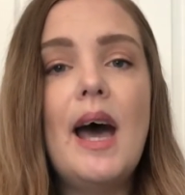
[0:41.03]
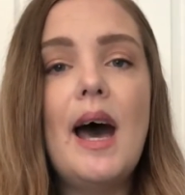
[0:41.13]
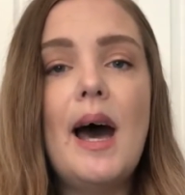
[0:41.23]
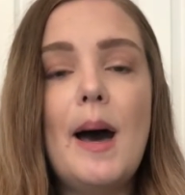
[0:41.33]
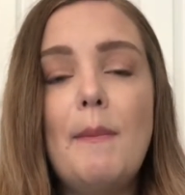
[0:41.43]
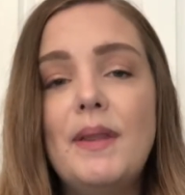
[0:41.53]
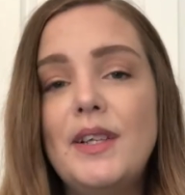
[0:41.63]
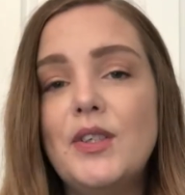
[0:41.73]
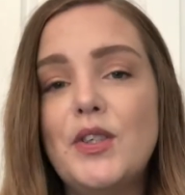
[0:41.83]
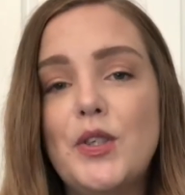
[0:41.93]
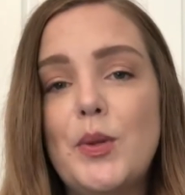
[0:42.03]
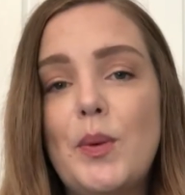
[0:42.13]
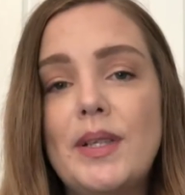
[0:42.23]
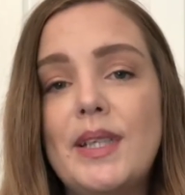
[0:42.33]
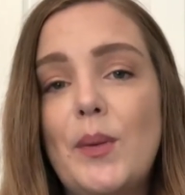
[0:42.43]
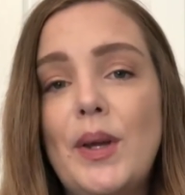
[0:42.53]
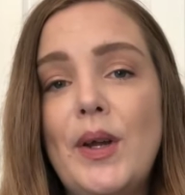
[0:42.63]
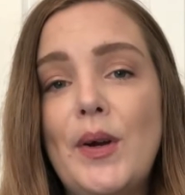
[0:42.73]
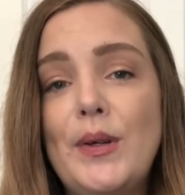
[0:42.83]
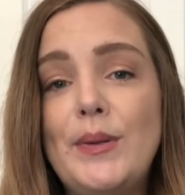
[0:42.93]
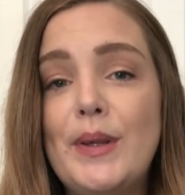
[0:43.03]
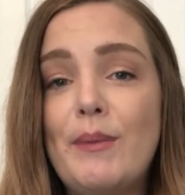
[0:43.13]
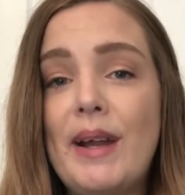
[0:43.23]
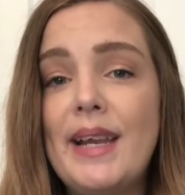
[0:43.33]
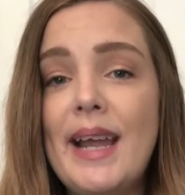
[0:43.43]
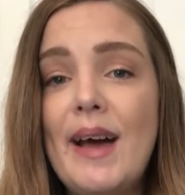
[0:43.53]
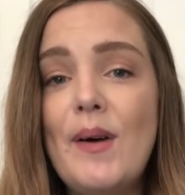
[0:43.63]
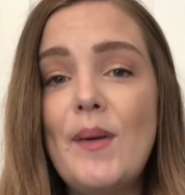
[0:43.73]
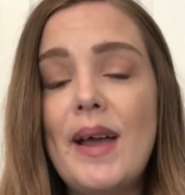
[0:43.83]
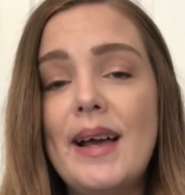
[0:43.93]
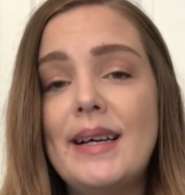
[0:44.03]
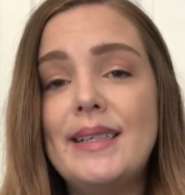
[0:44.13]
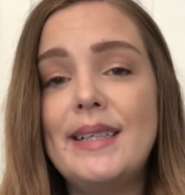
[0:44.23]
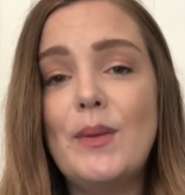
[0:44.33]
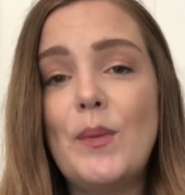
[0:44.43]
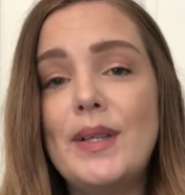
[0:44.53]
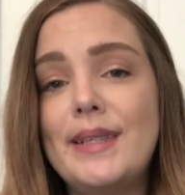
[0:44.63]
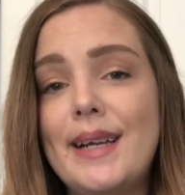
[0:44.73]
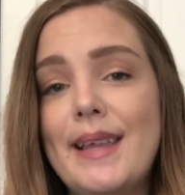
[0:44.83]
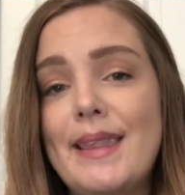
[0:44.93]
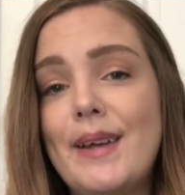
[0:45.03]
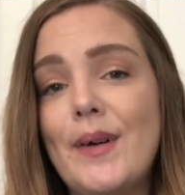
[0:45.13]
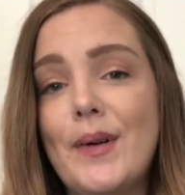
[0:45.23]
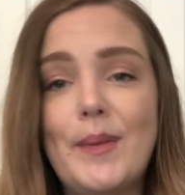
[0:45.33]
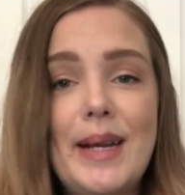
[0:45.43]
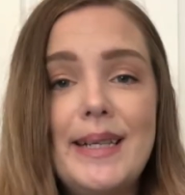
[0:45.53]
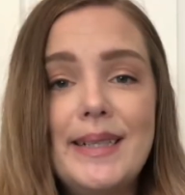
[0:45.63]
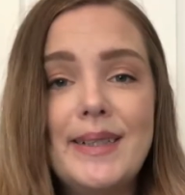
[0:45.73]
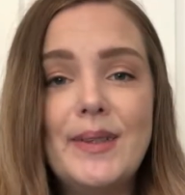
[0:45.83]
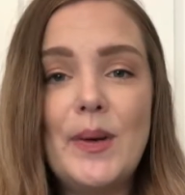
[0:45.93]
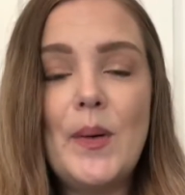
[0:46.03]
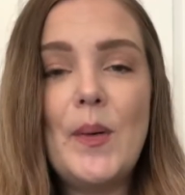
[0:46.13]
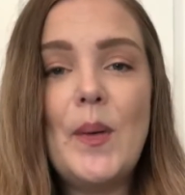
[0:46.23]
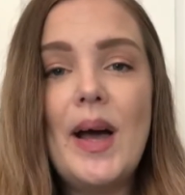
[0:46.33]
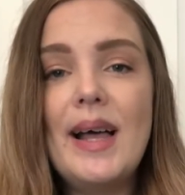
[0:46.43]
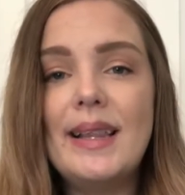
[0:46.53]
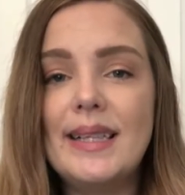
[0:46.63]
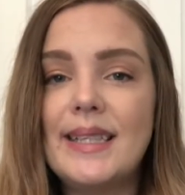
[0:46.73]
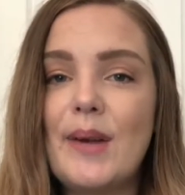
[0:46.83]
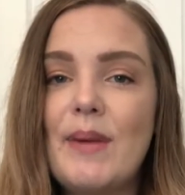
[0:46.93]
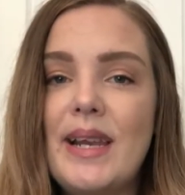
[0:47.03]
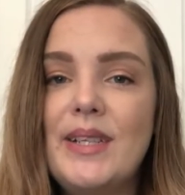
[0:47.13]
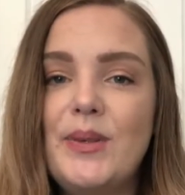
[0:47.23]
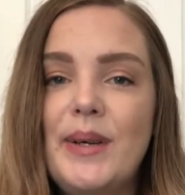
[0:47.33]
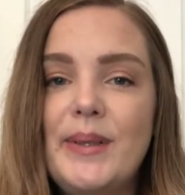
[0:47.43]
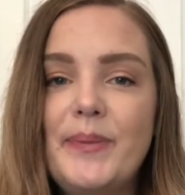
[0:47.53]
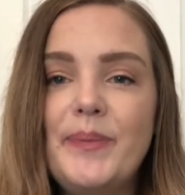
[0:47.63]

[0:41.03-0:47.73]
but these are just the ones that we are using right now and ones that I think are great. So let's get right into it.